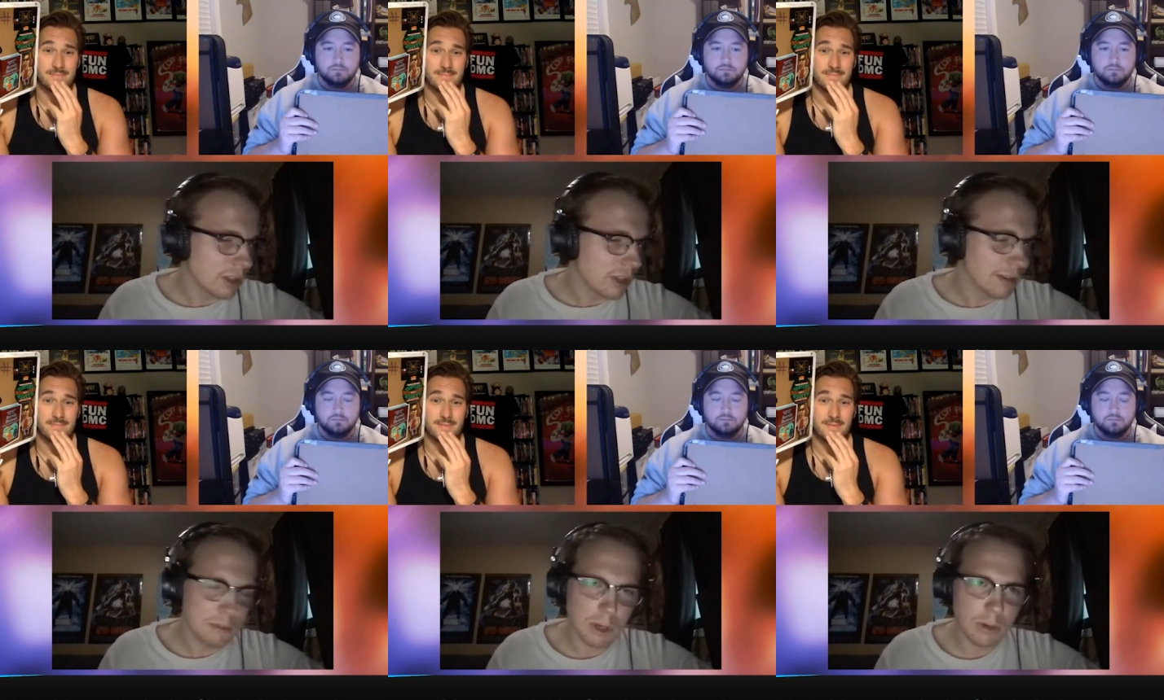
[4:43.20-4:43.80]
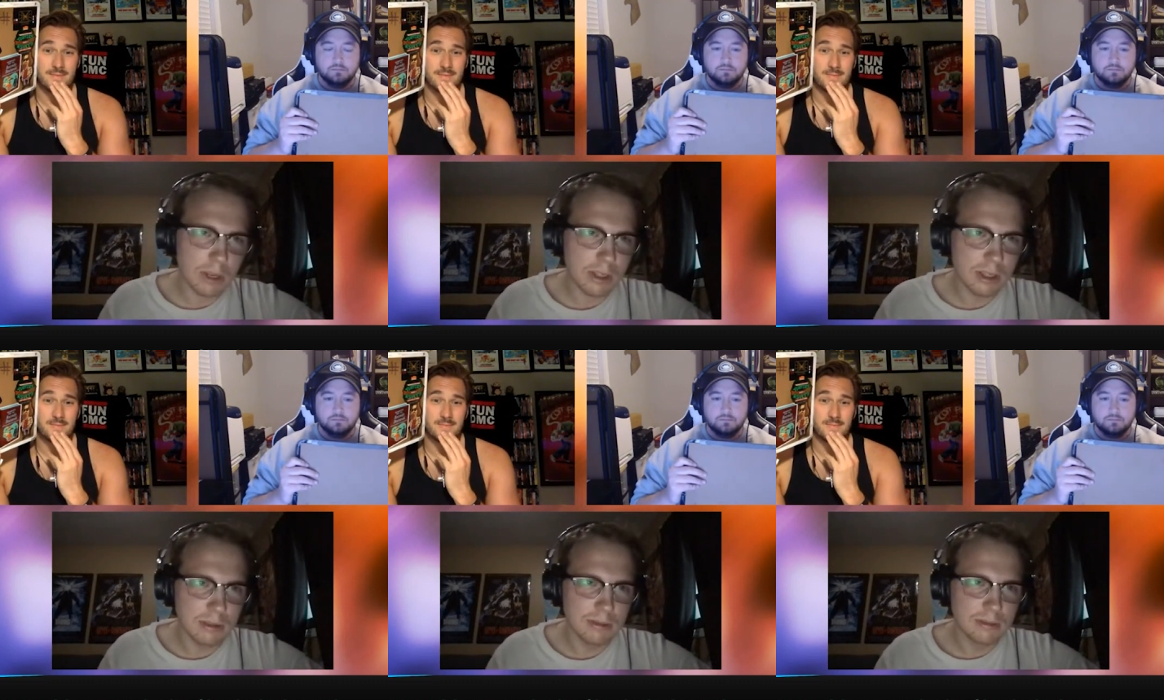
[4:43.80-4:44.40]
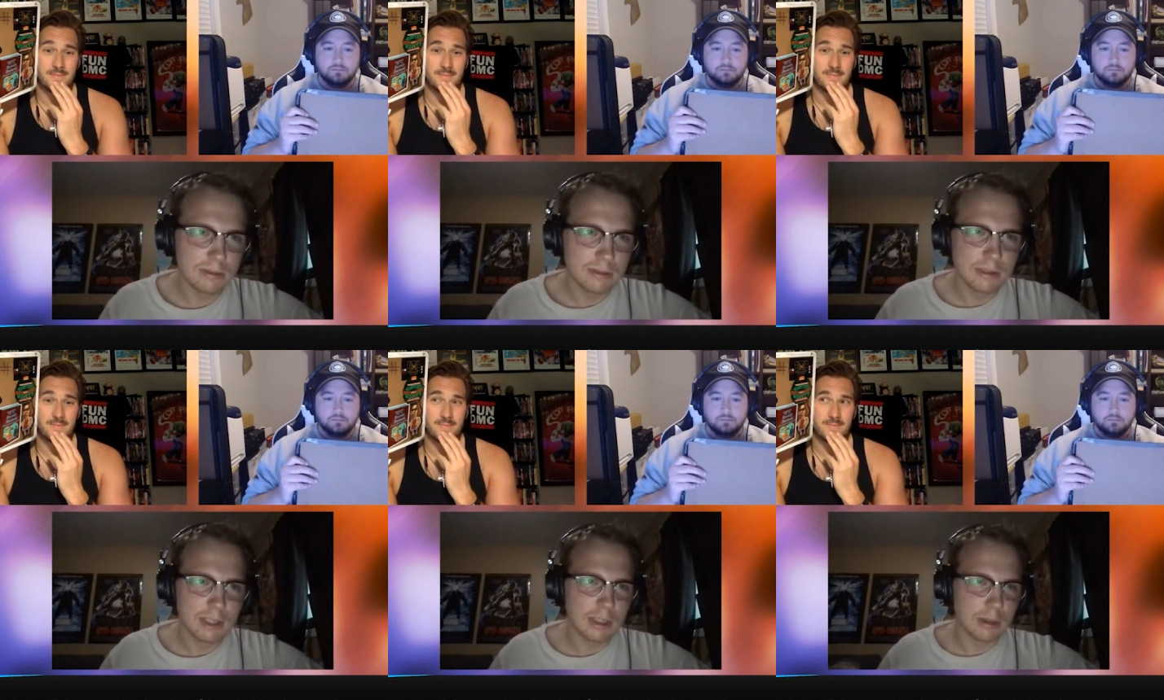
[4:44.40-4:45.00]
Speaker 1: A lot of them are quite good,
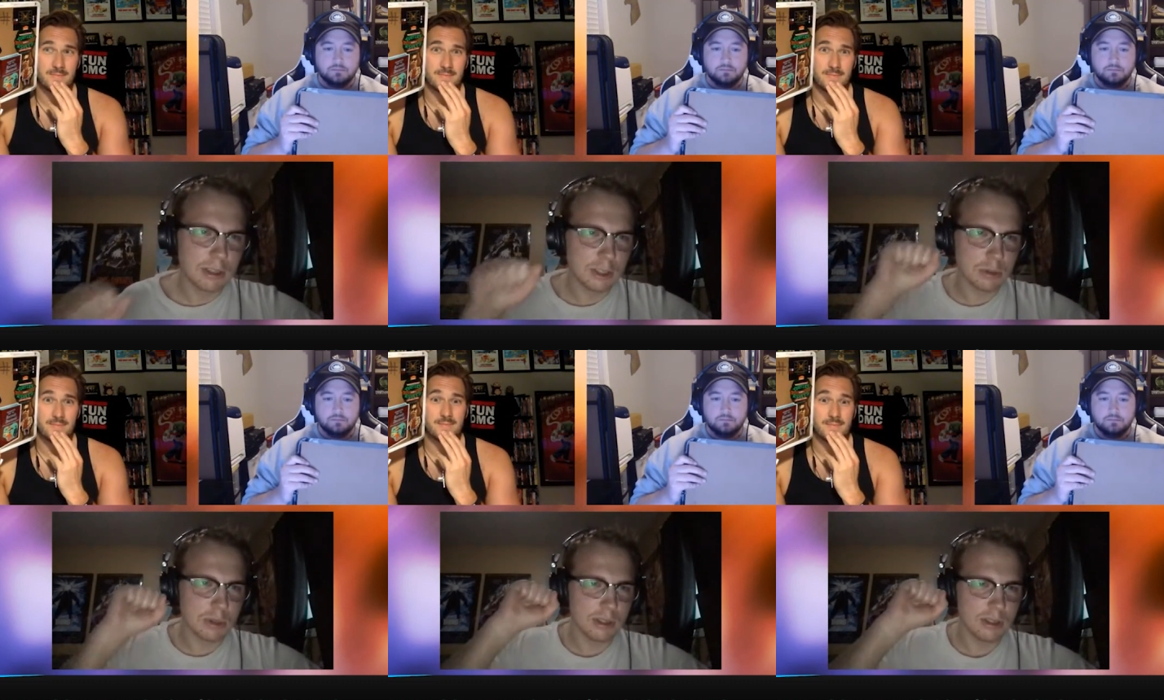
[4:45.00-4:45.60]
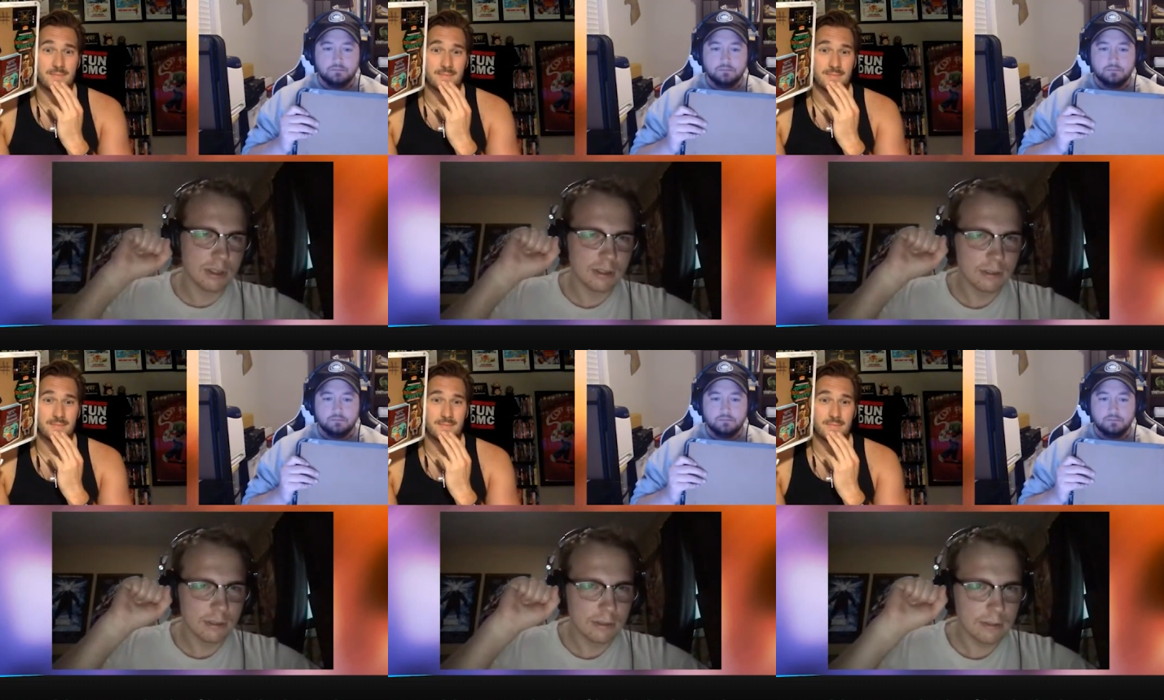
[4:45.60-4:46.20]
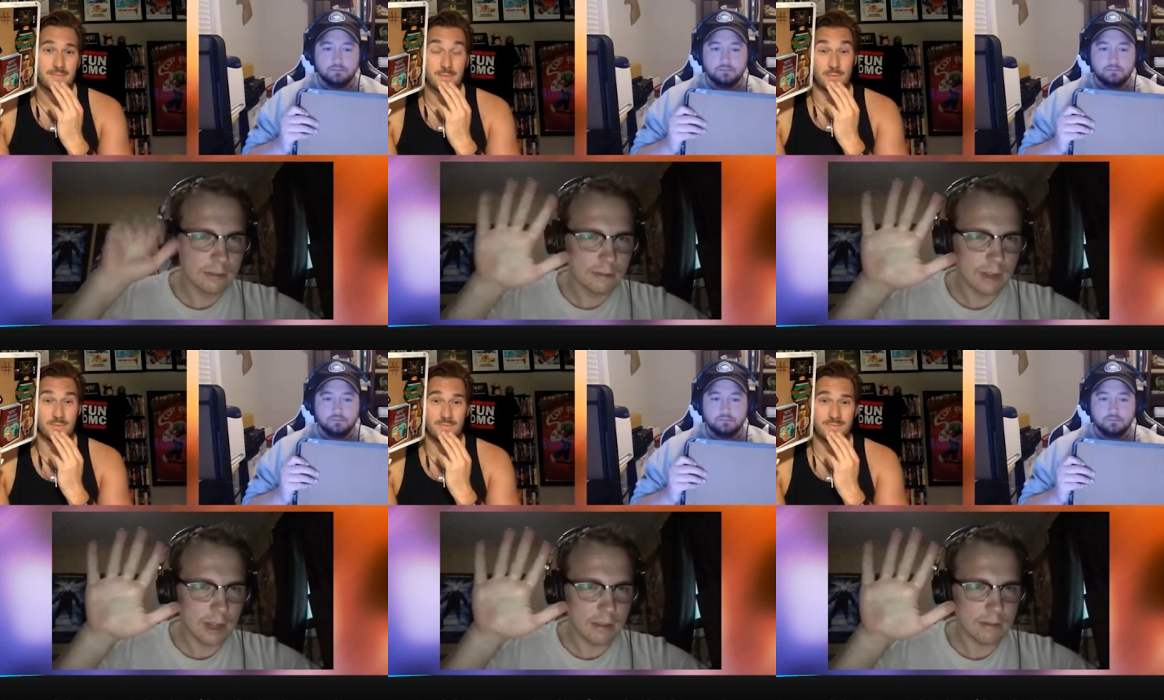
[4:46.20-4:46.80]
including this one.
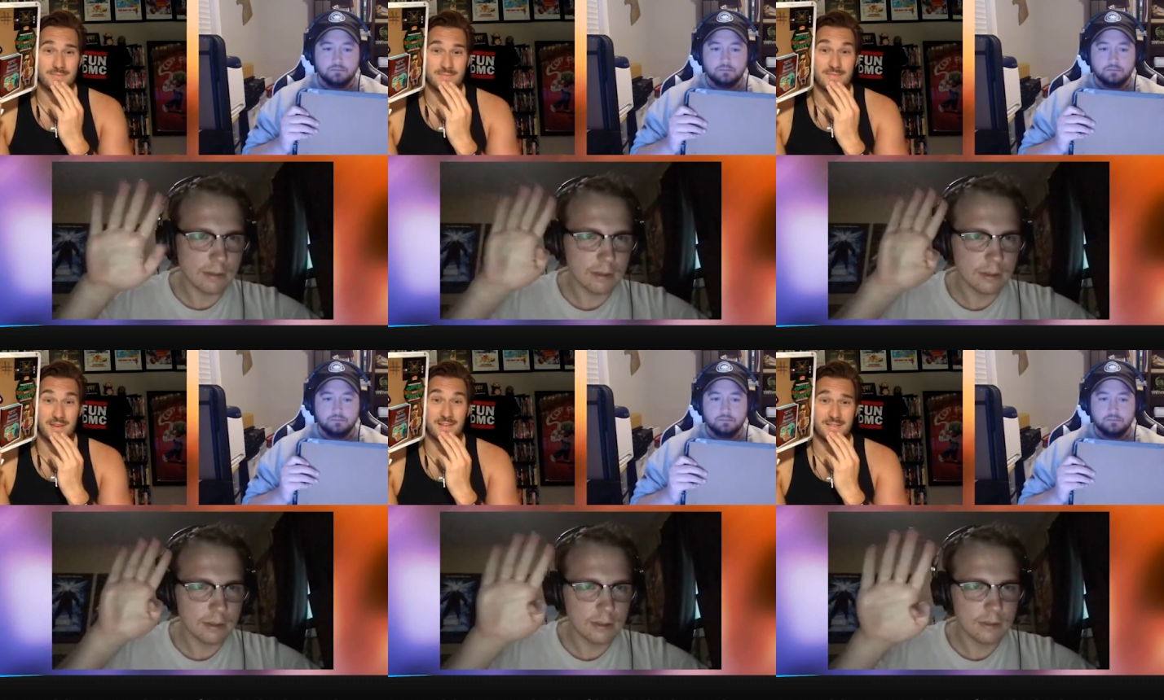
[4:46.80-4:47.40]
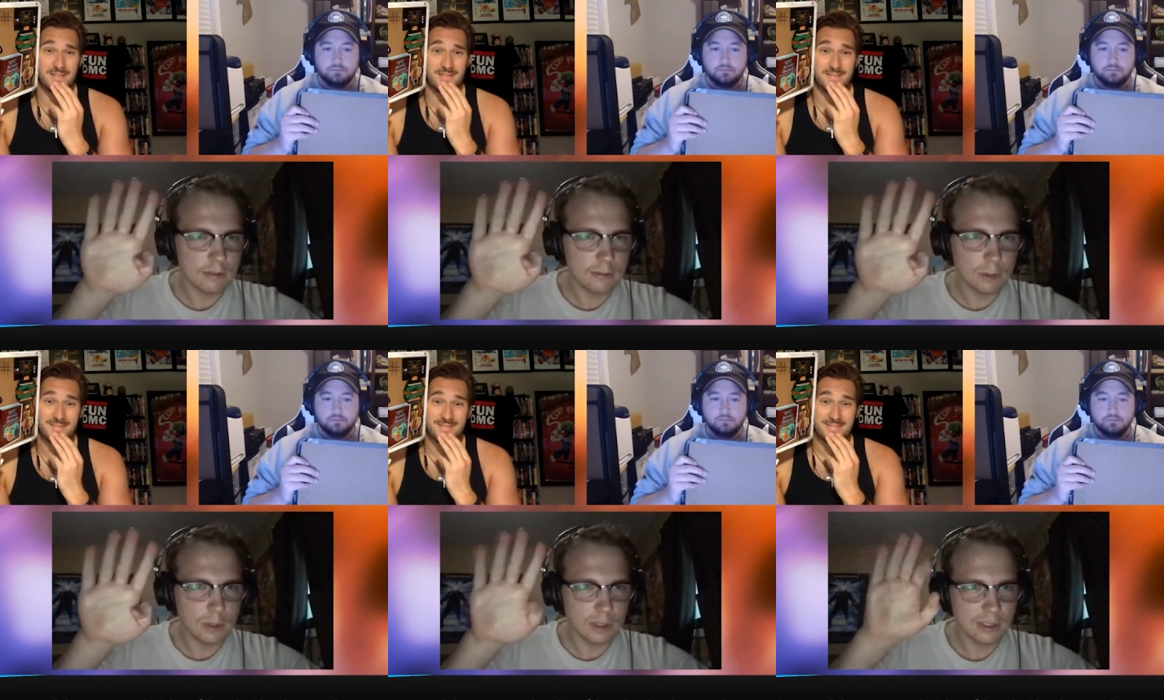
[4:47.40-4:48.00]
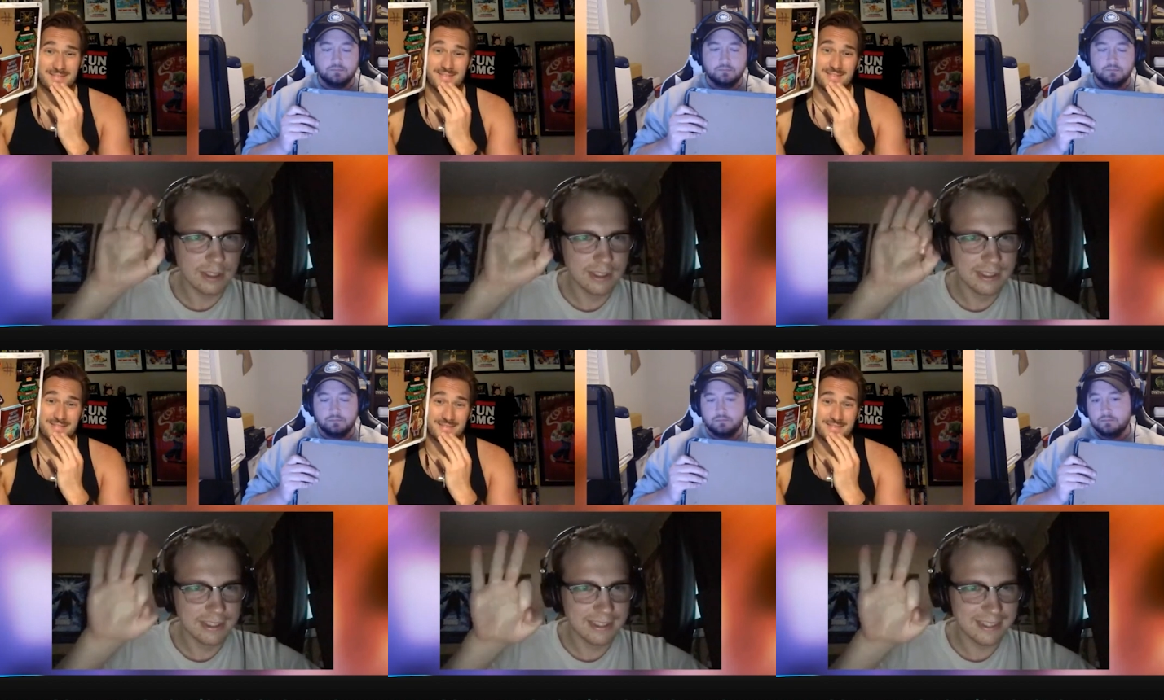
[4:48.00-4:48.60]
Five, yeah. four,
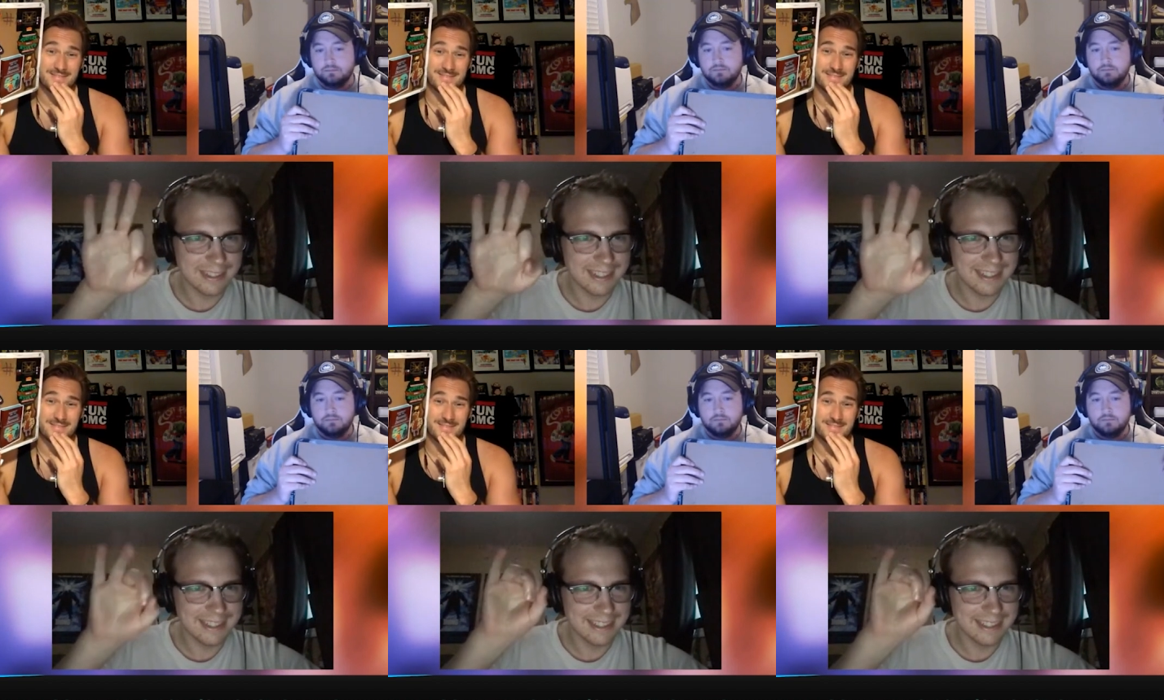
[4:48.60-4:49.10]
three,